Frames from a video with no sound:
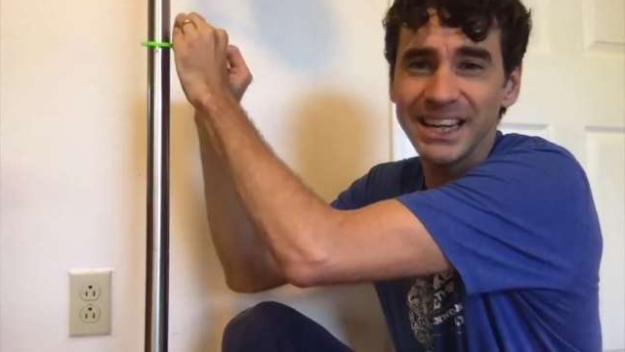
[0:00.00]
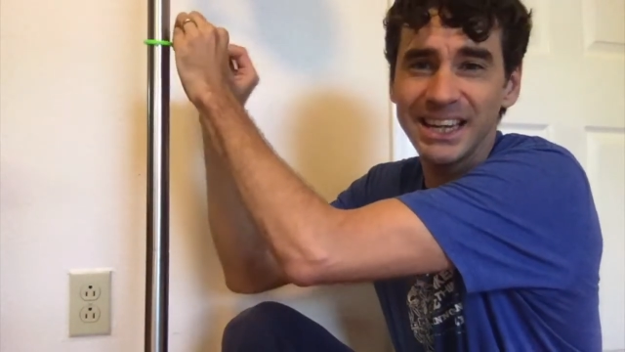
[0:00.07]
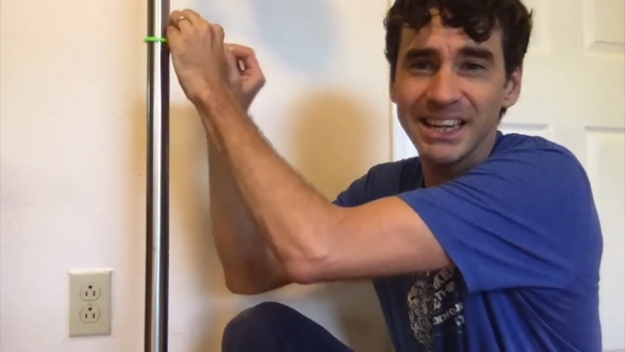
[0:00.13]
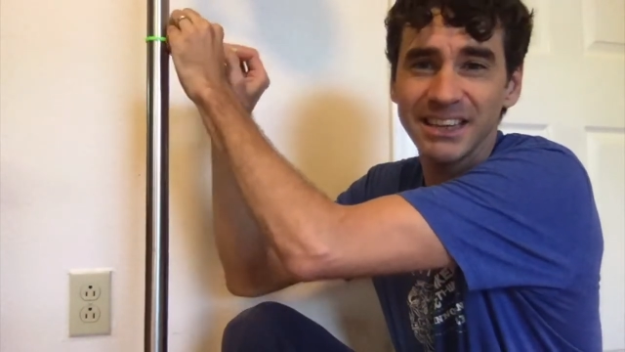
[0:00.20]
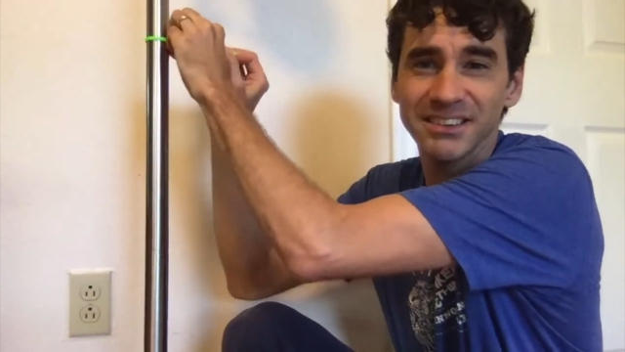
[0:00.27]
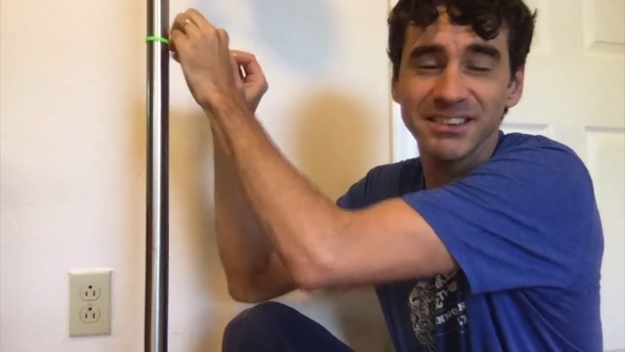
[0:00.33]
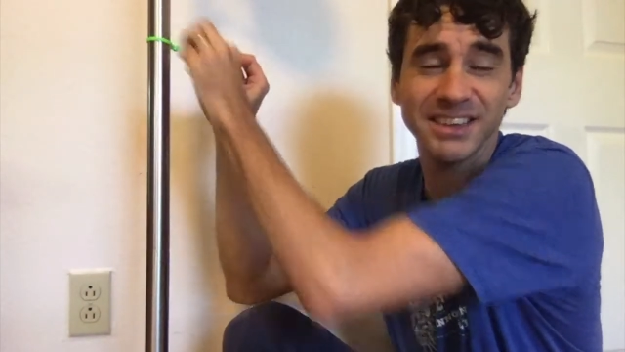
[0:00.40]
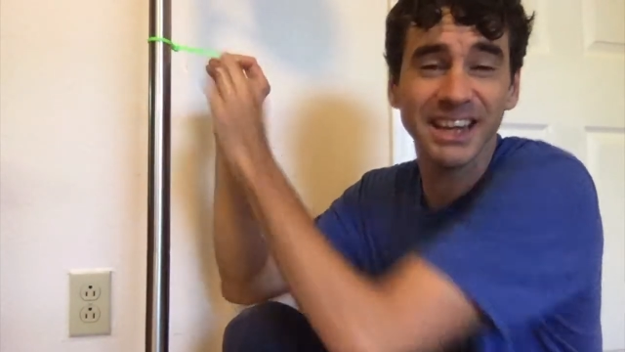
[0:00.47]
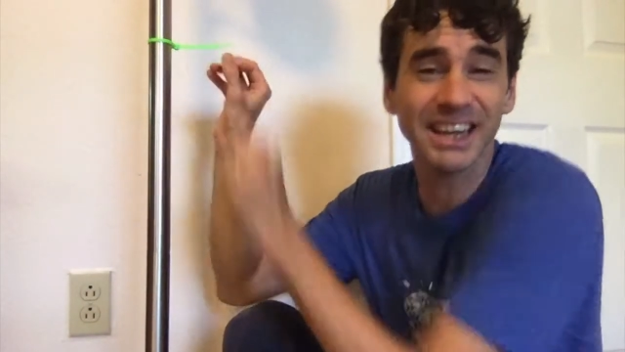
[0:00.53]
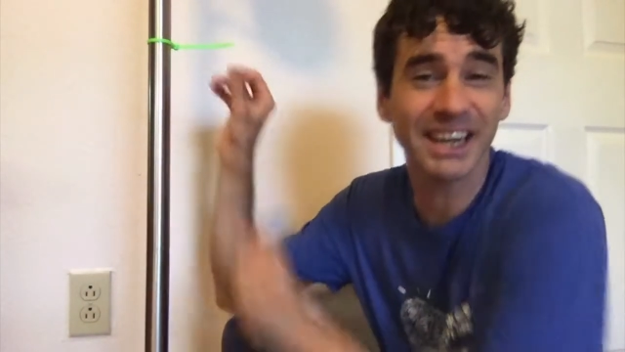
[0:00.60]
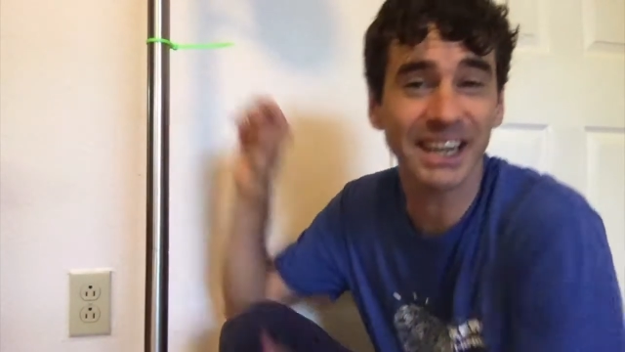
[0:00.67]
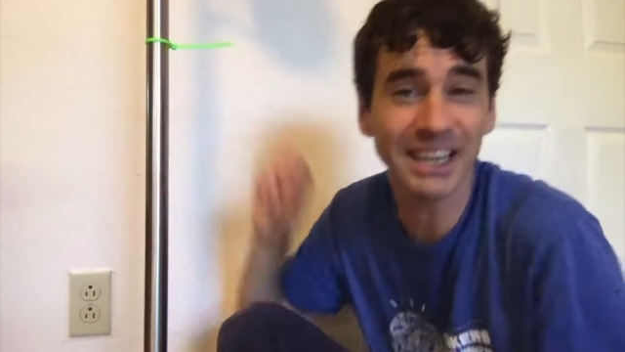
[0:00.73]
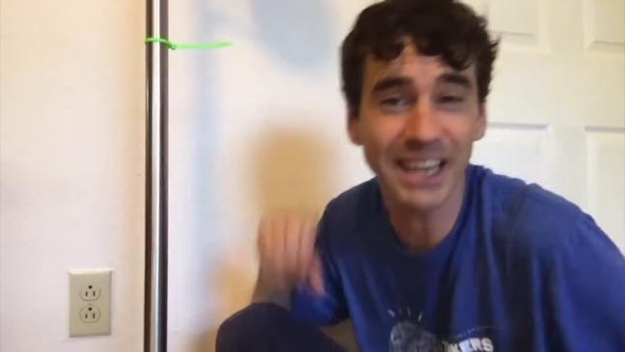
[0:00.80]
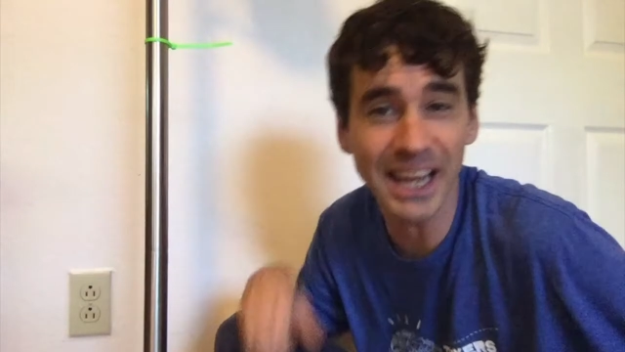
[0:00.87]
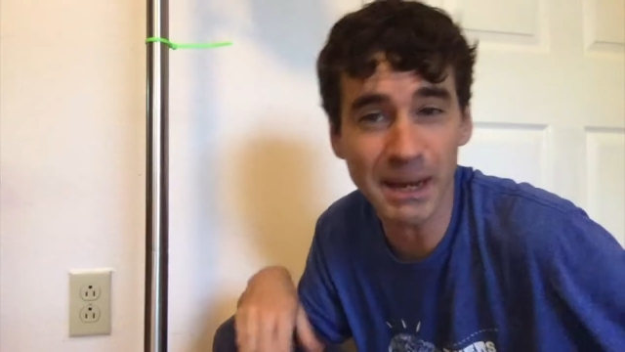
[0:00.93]
standing
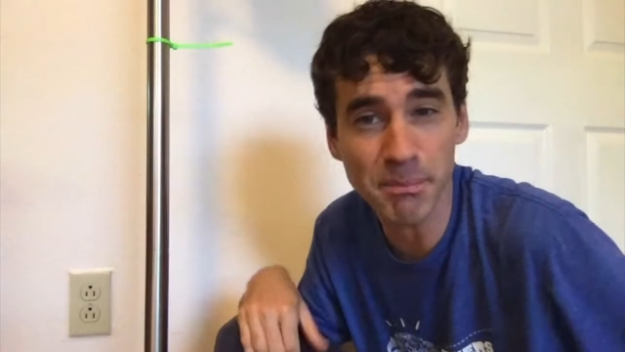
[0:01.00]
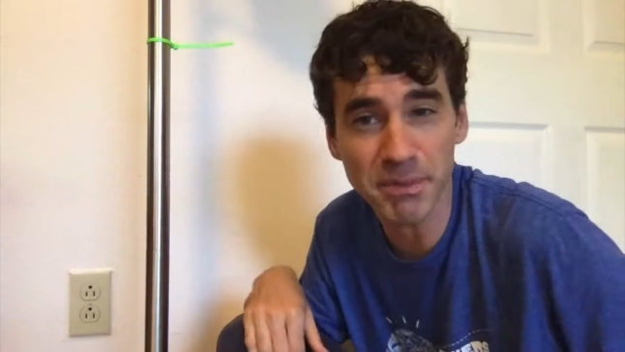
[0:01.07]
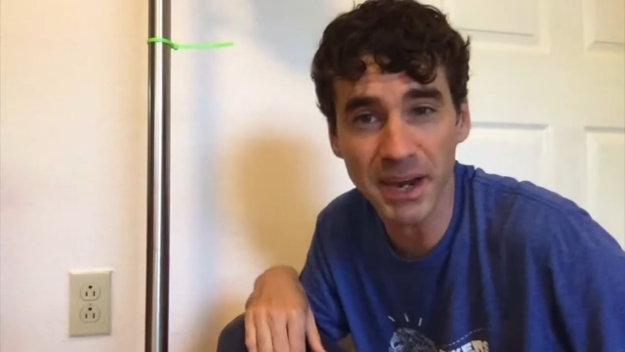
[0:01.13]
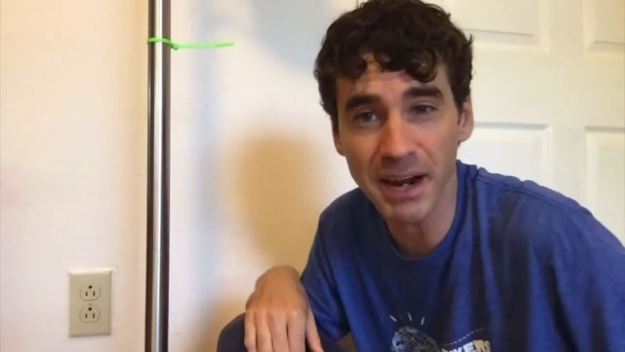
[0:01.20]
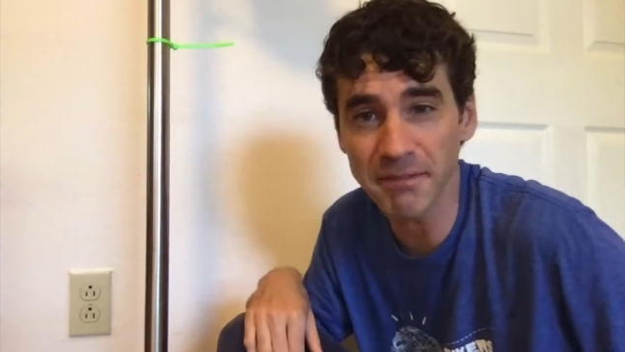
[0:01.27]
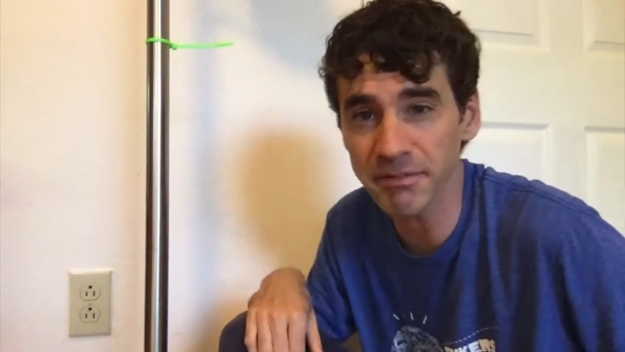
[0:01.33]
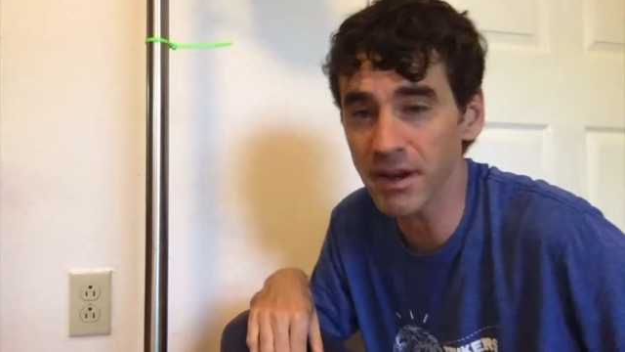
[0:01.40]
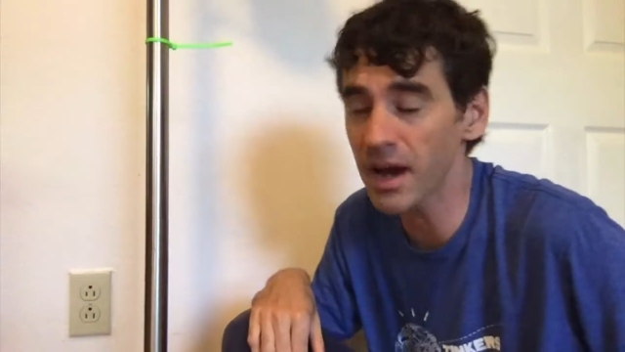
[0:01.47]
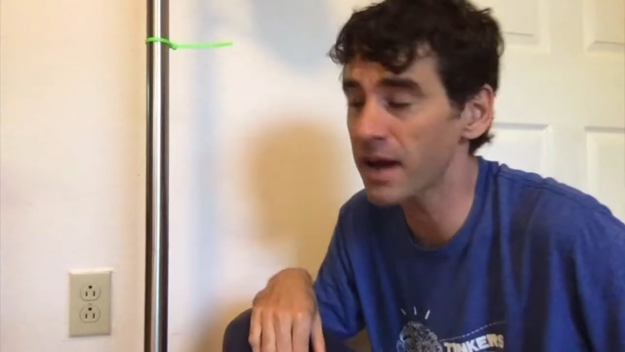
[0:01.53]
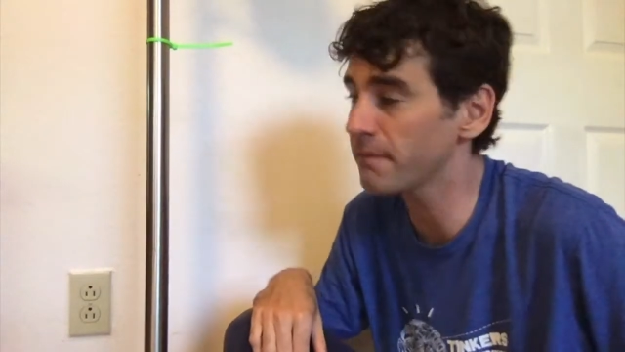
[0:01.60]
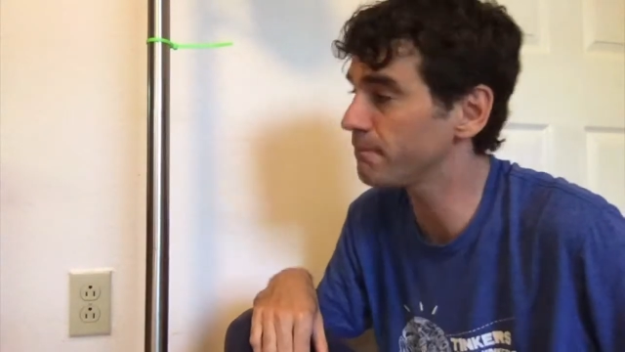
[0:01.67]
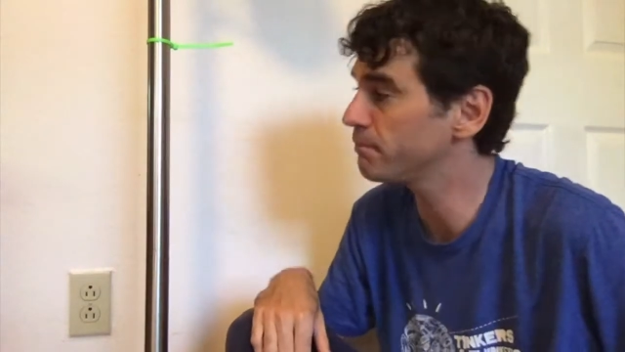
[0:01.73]
lamp that I've got.